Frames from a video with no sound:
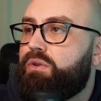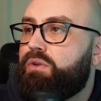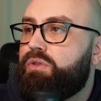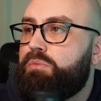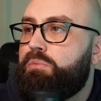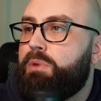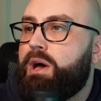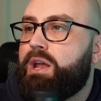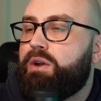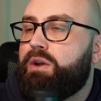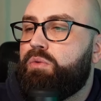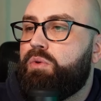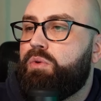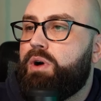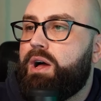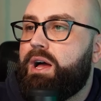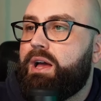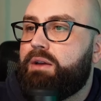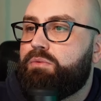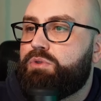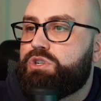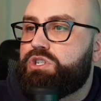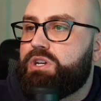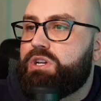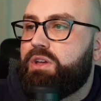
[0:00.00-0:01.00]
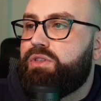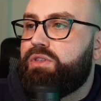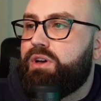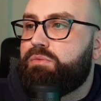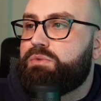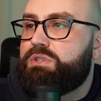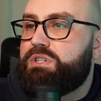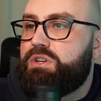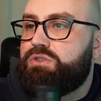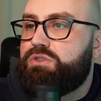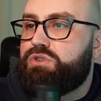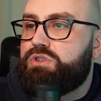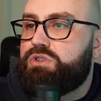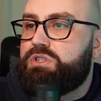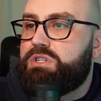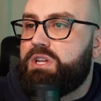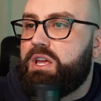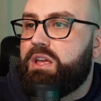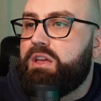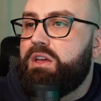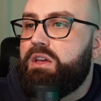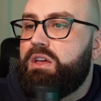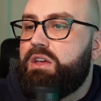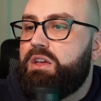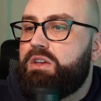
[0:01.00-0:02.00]
or the Model Y, which I thought was
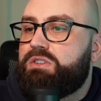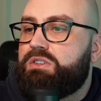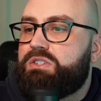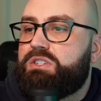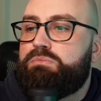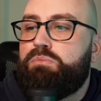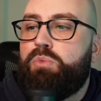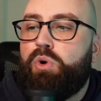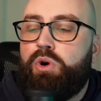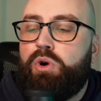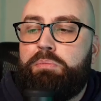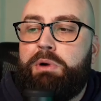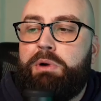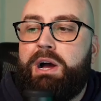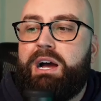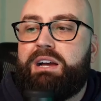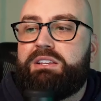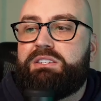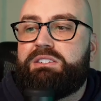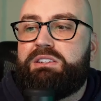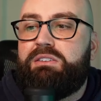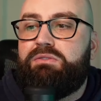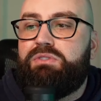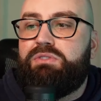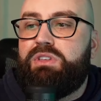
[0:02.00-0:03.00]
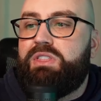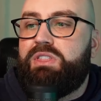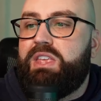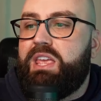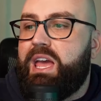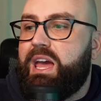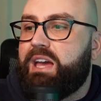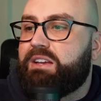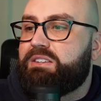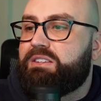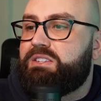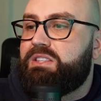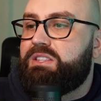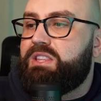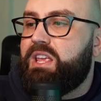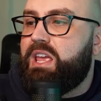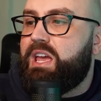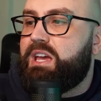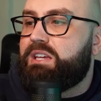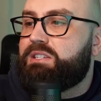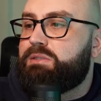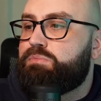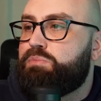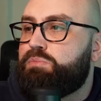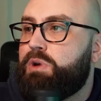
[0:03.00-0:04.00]
interesting. It's more positive than the X and the
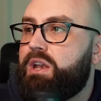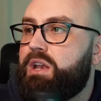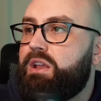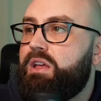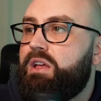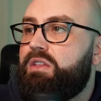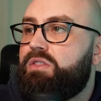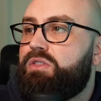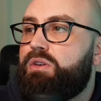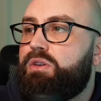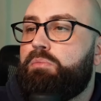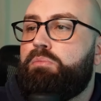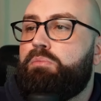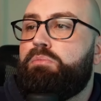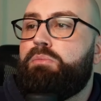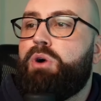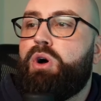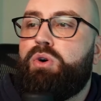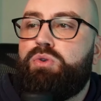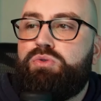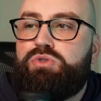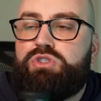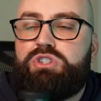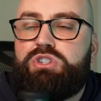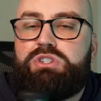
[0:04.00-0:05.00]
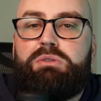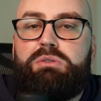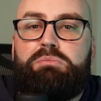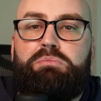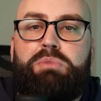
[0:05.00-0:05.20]
S, but the most